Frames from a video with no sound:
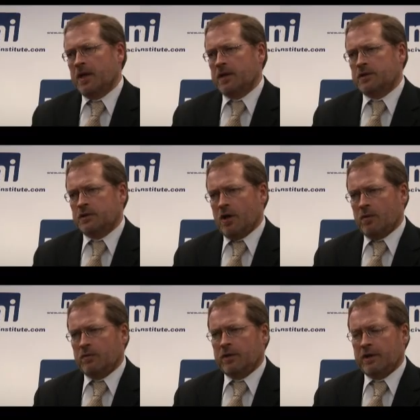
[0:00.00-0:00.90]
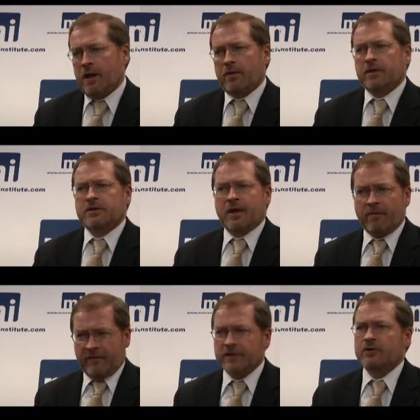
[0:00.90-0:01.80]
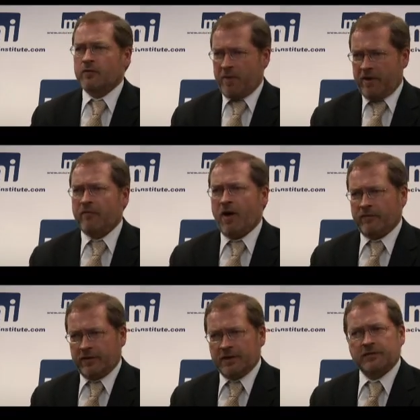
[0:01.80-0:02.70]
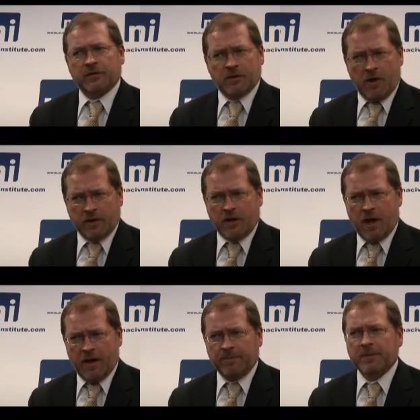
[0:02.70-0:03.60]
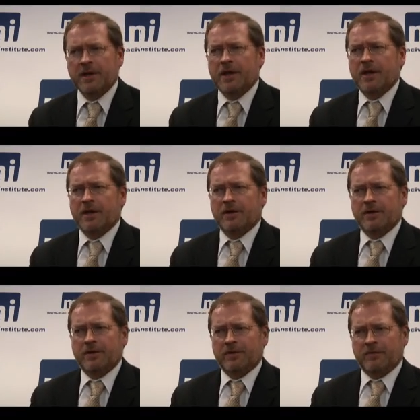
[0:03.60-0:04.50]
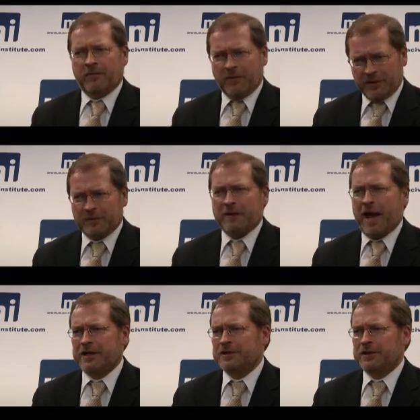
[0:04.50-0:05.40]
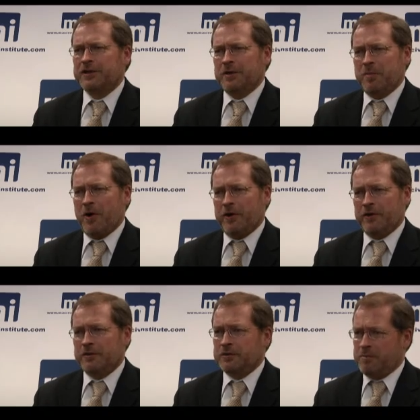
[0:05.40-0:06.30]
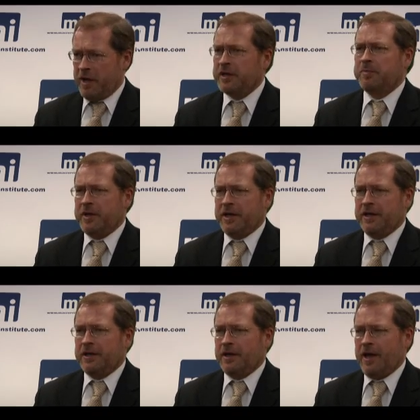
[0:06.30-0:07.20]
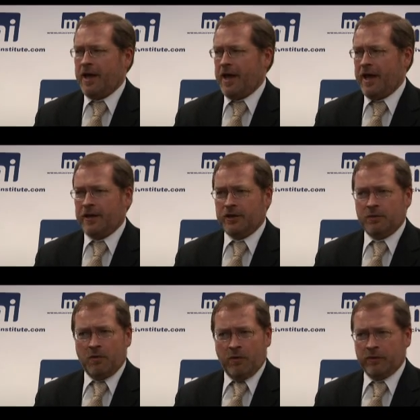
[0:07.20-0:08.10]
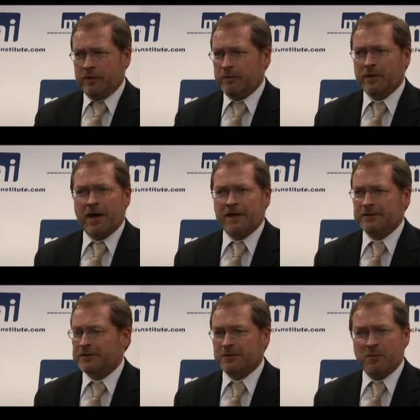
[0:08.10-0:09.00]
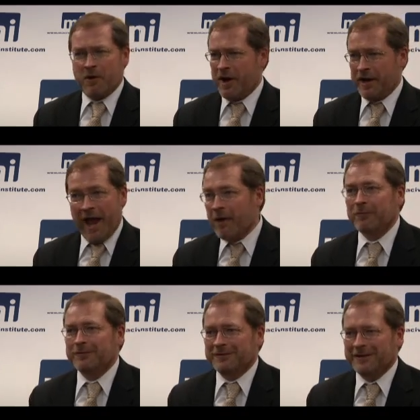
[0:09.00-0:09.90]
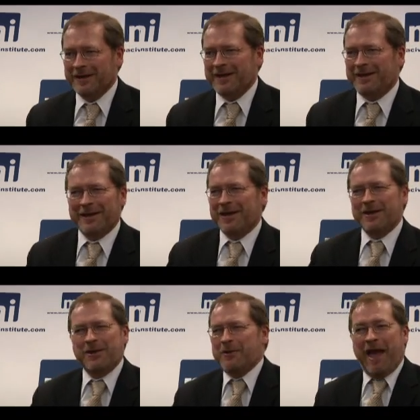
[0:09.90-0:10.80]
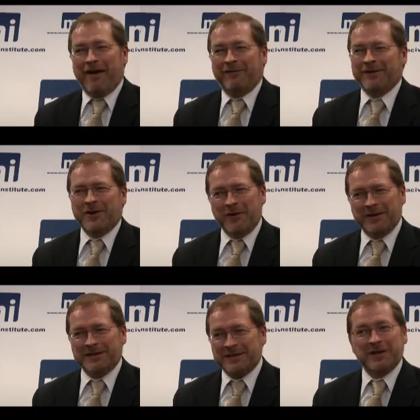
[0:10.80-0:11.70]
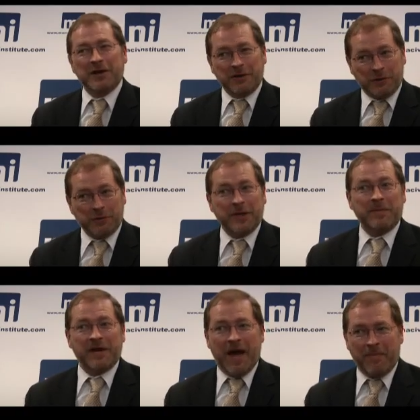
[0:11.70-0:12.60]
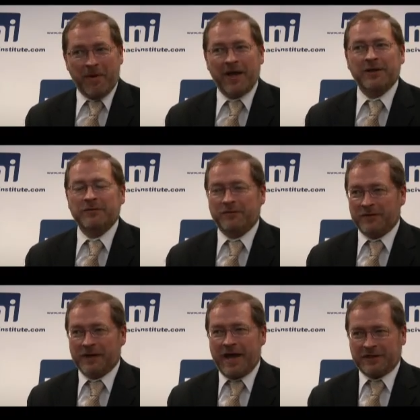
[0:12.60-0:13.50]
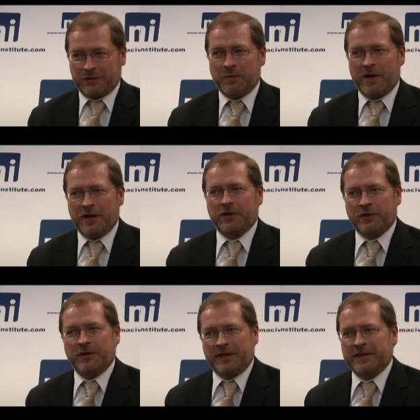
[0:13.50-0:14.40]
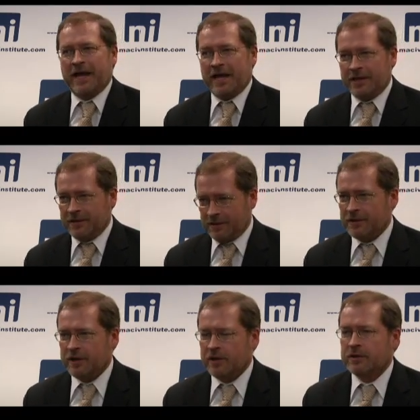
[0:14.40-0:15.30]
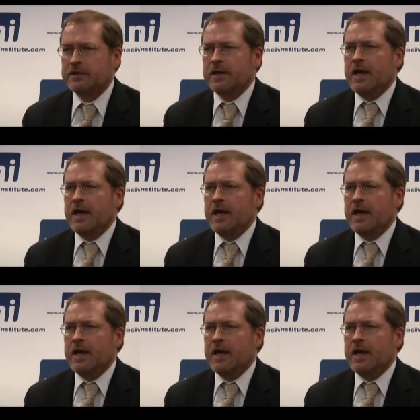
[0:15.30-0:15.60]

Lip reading: So now, some of us who've been involved in this for a long time, first reaction of the Tea Partiers might be, and you only realize there's a war on now? You haven't noticed this creeping up on you for the last 20, 30, 10 years?